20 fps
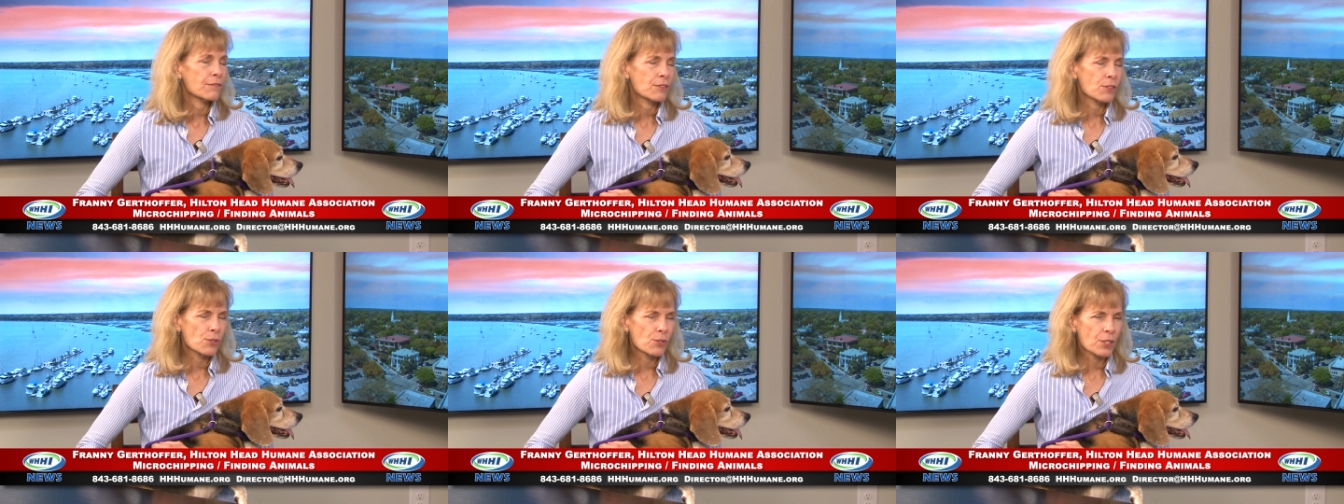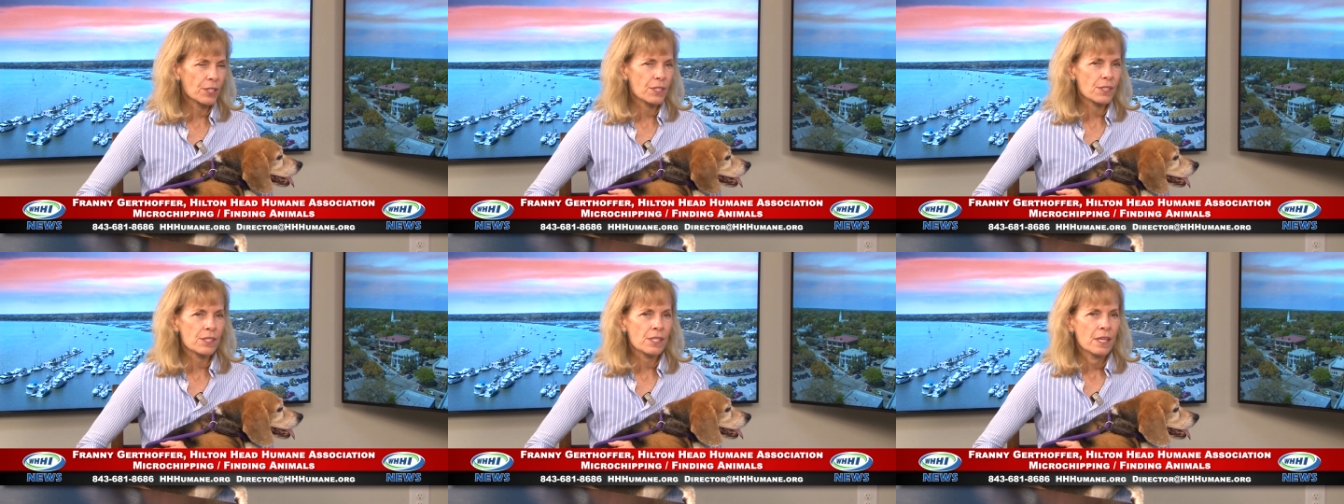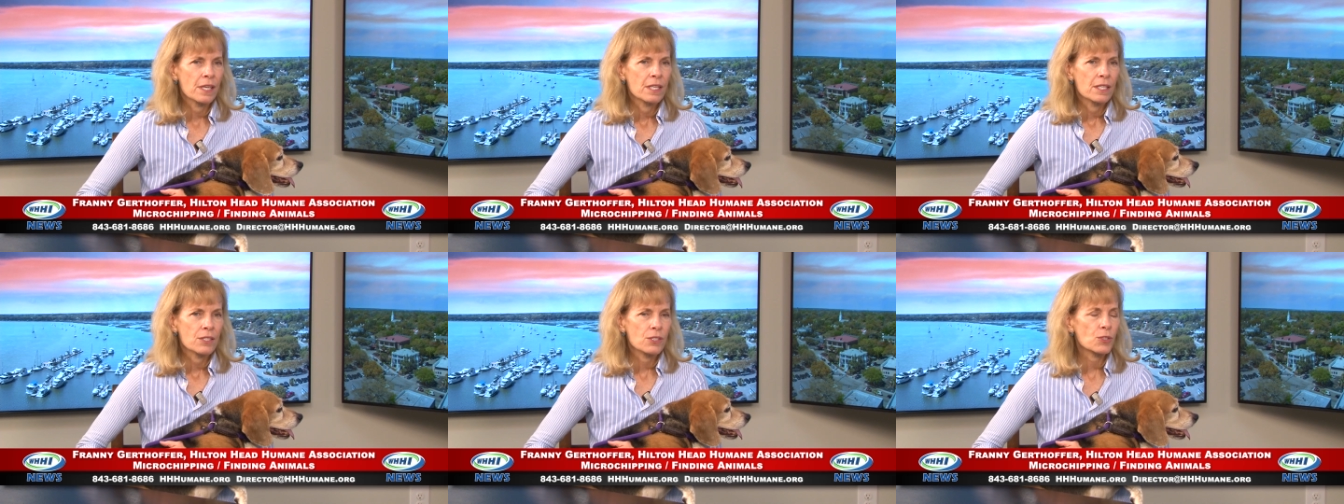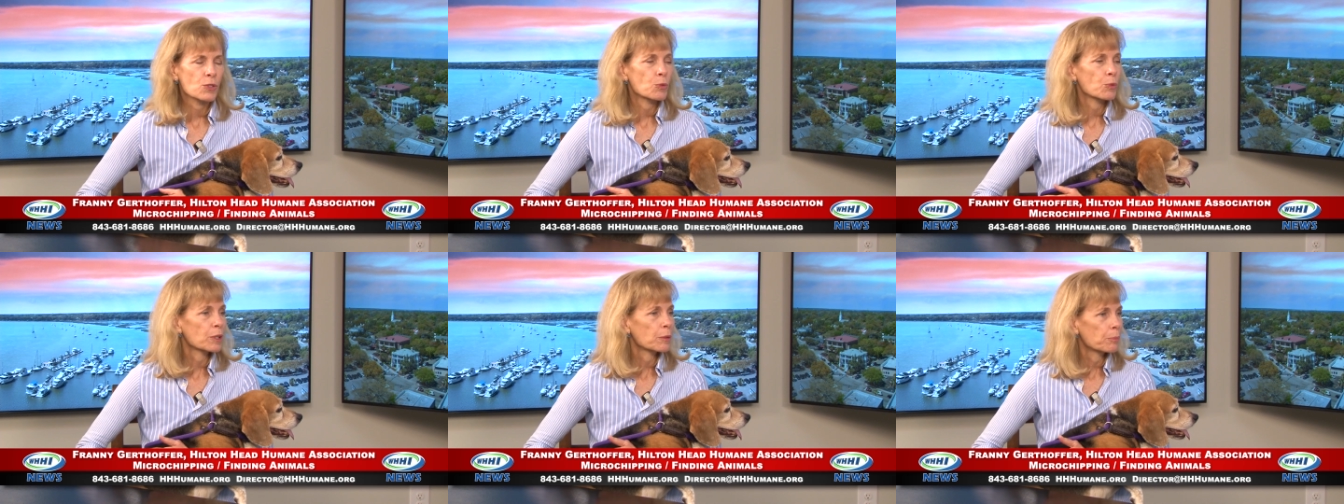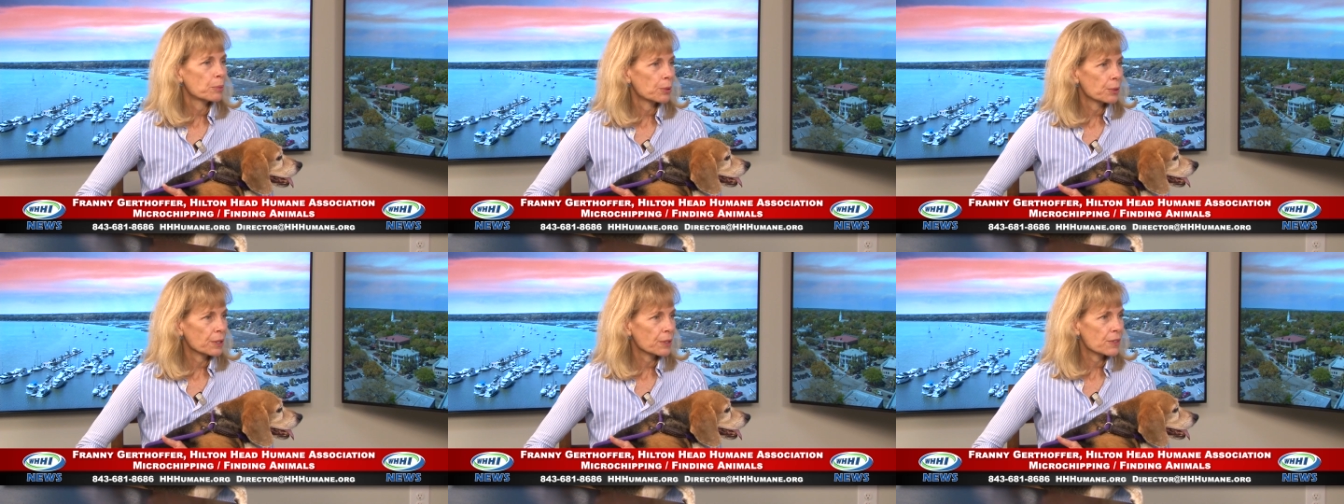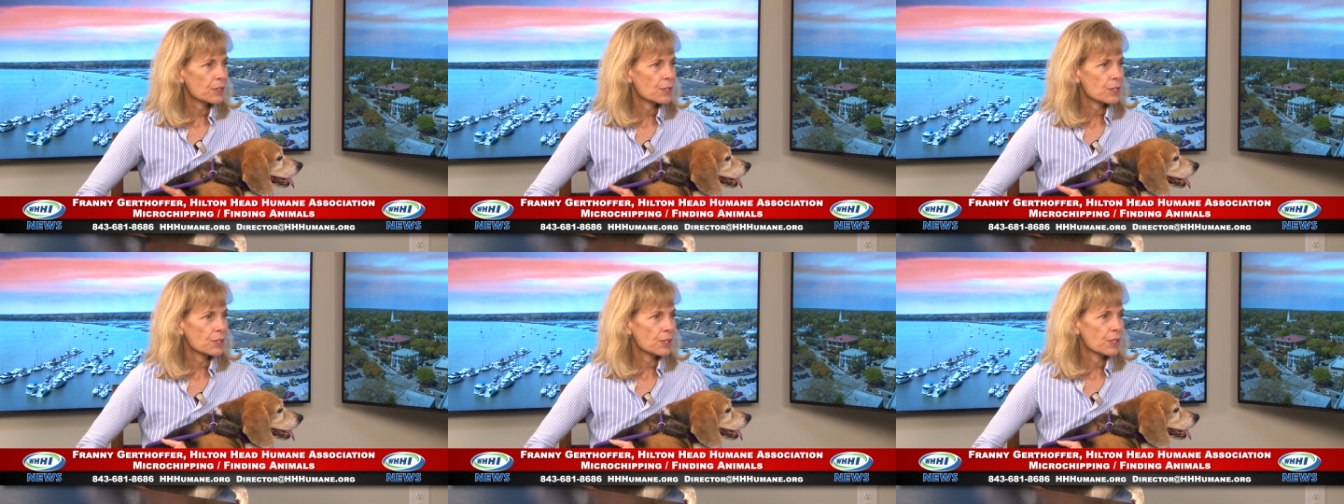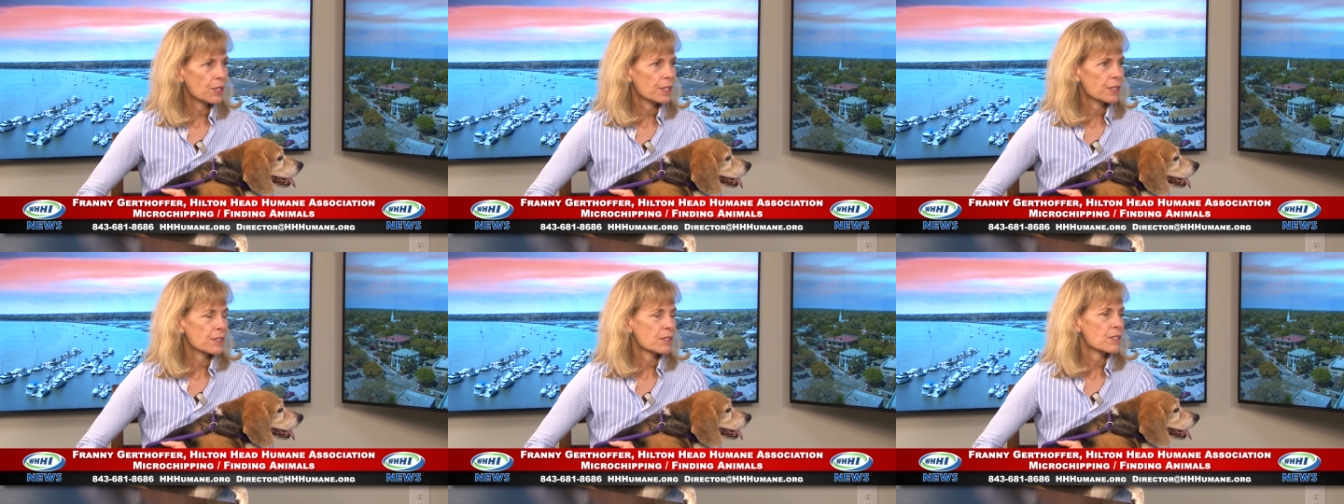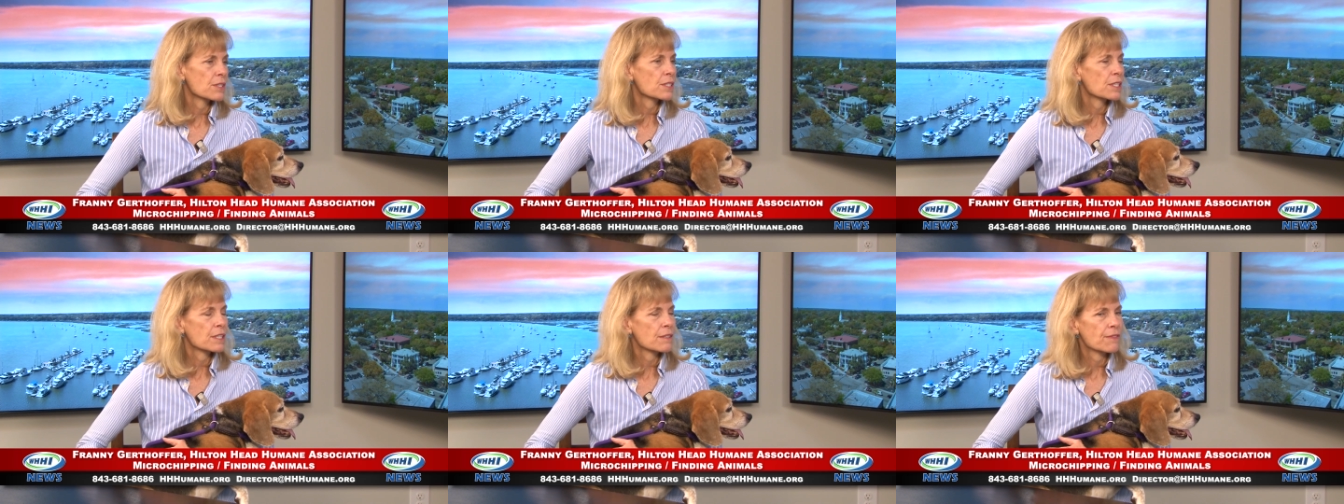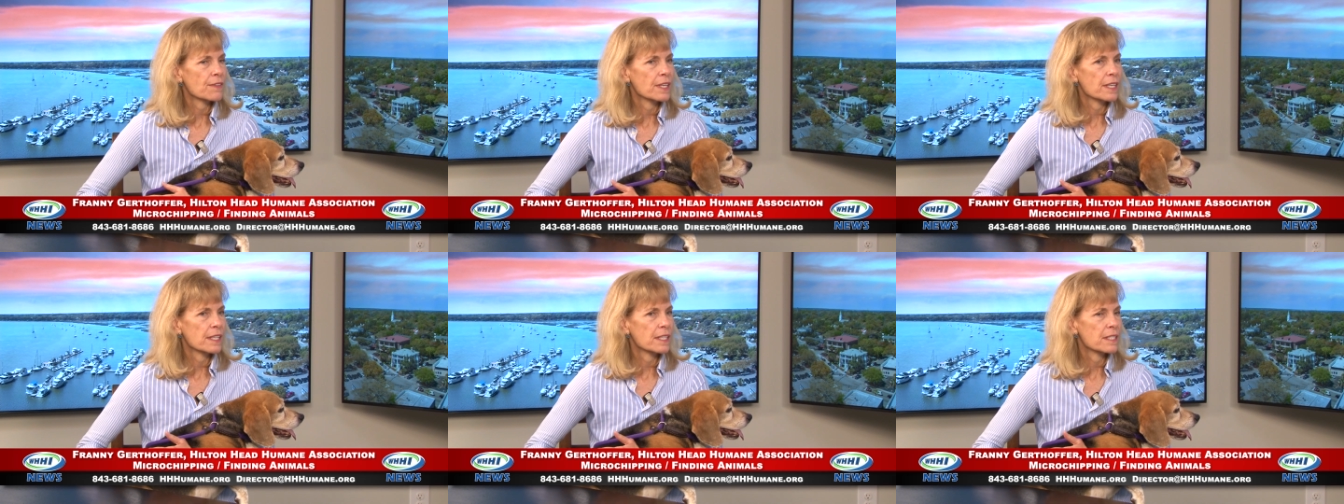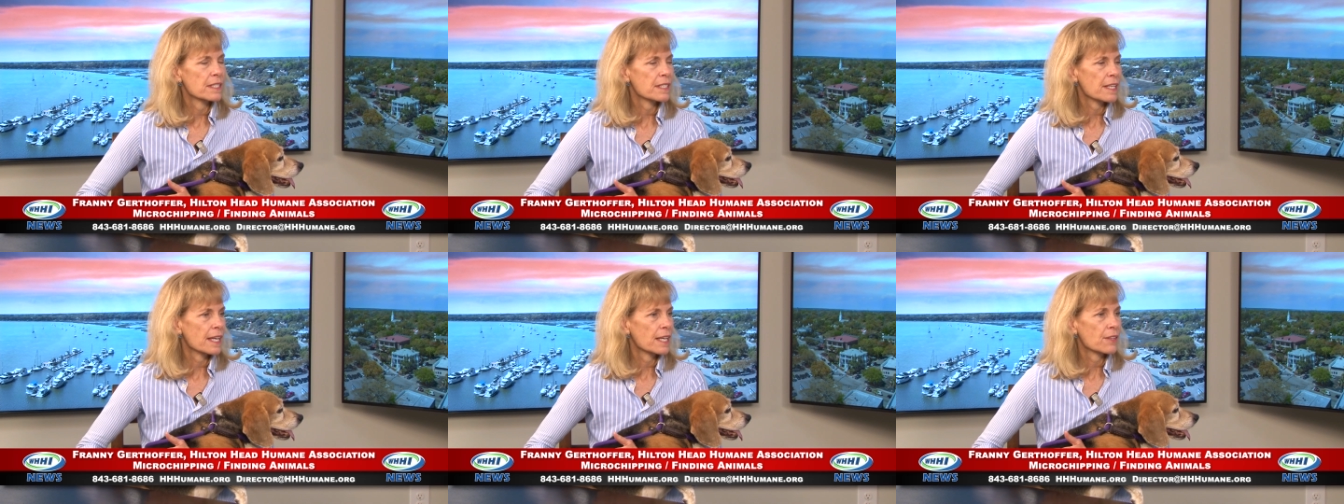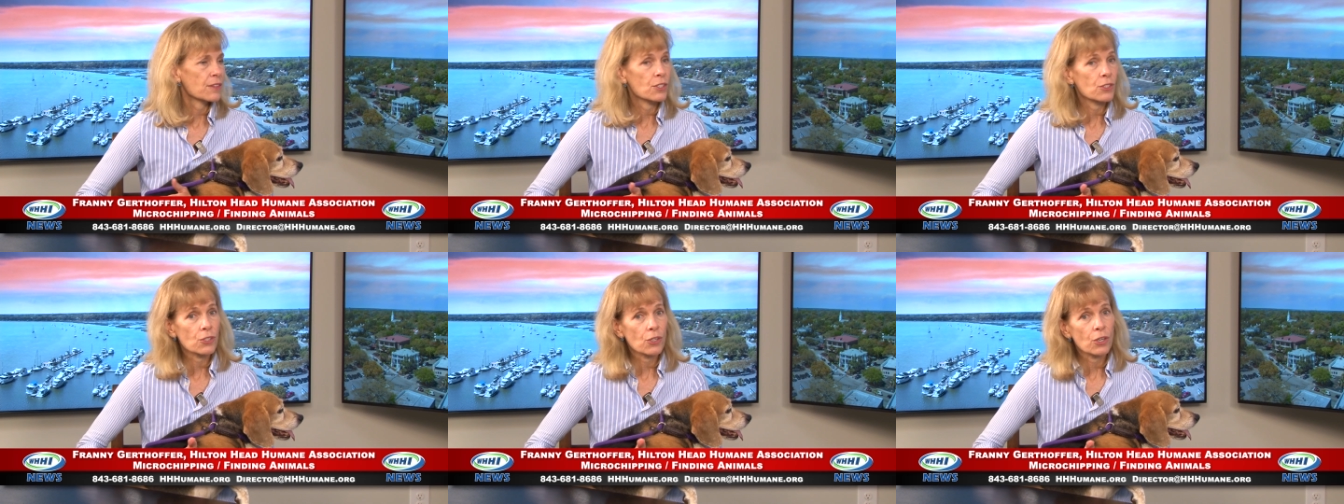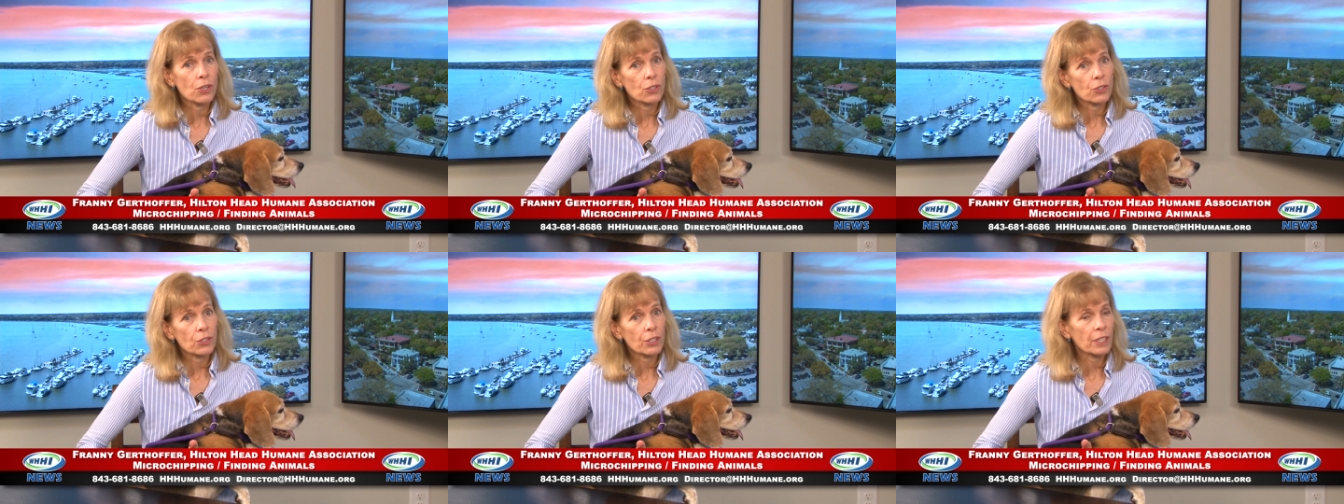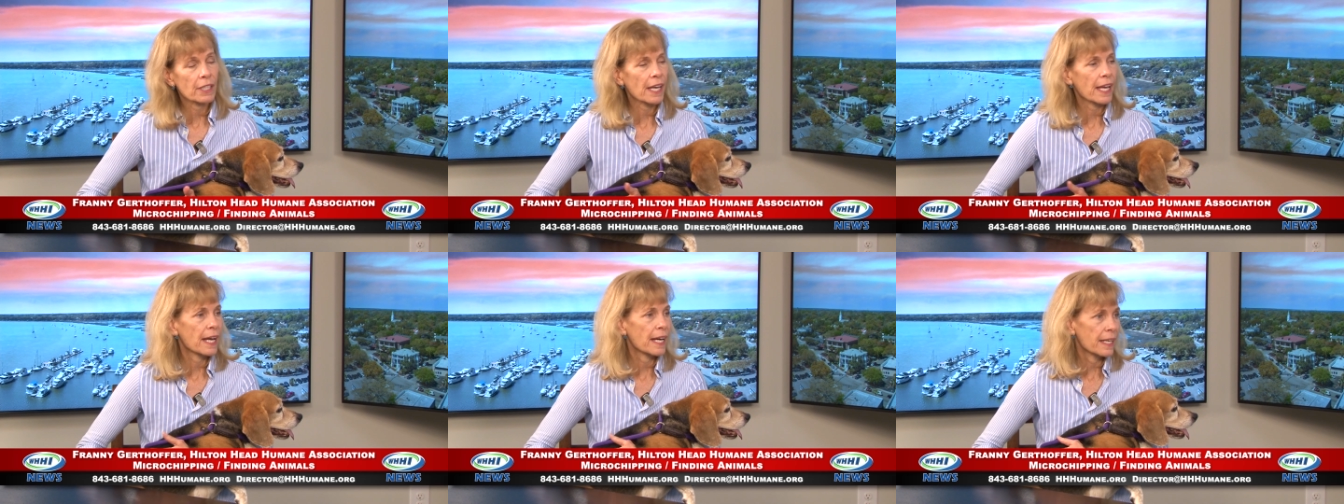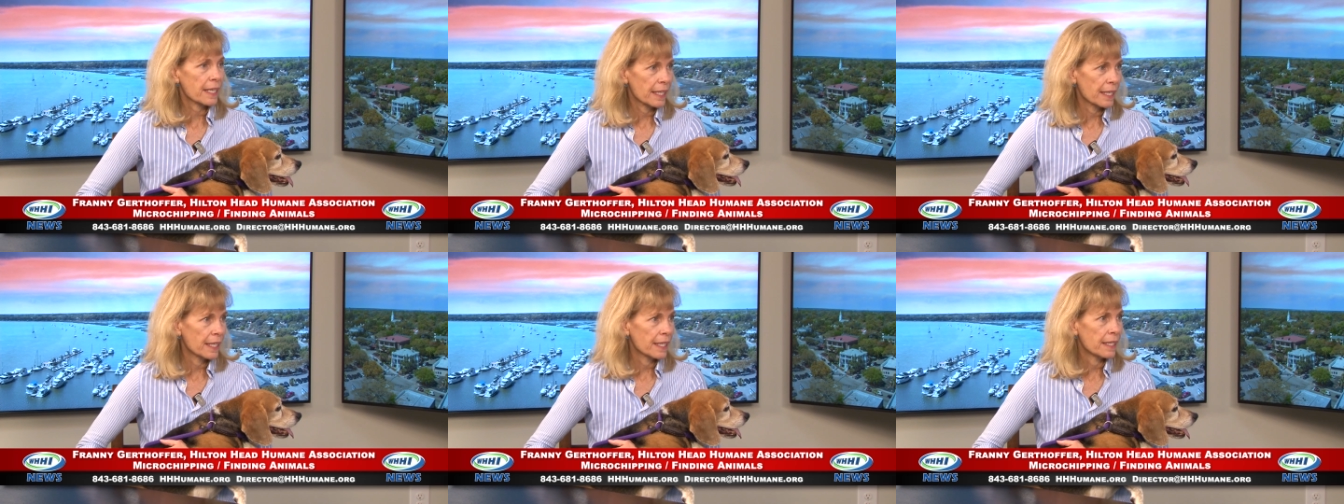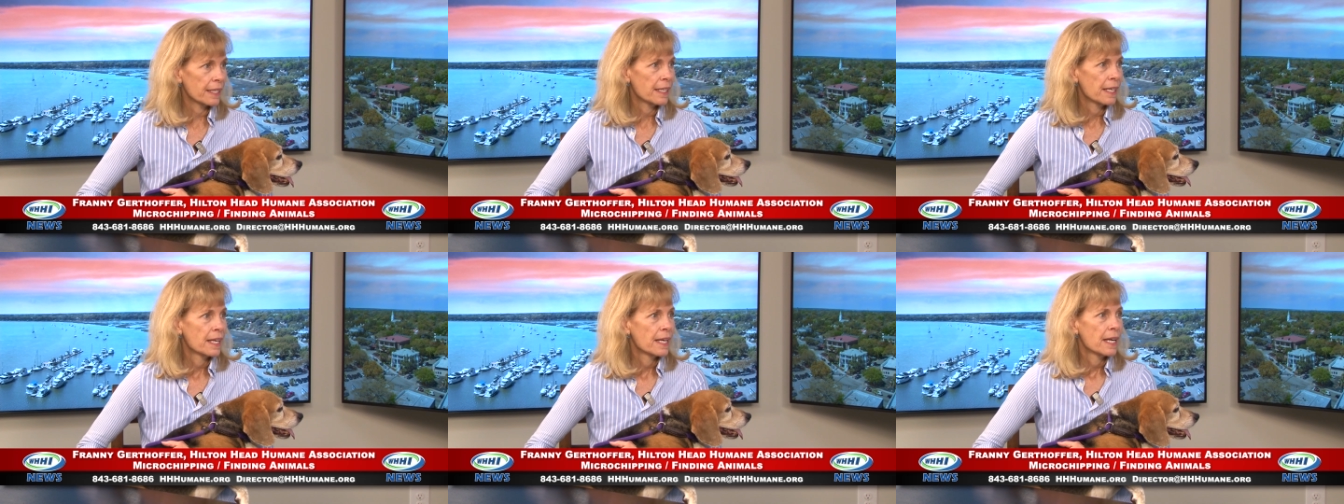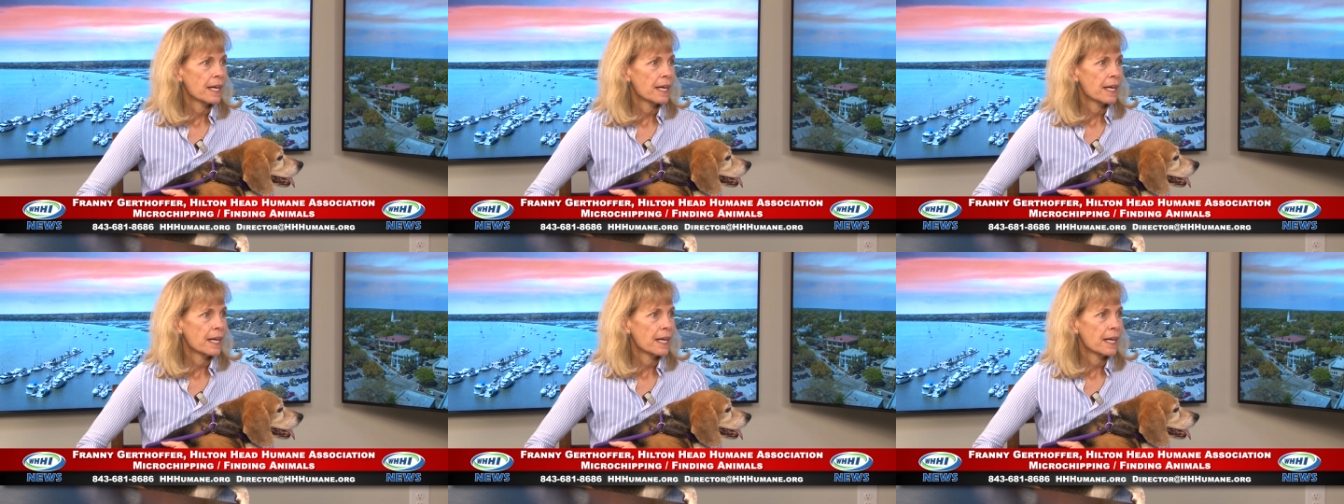of course, to report the dog, to see if they can take the dog or cat in.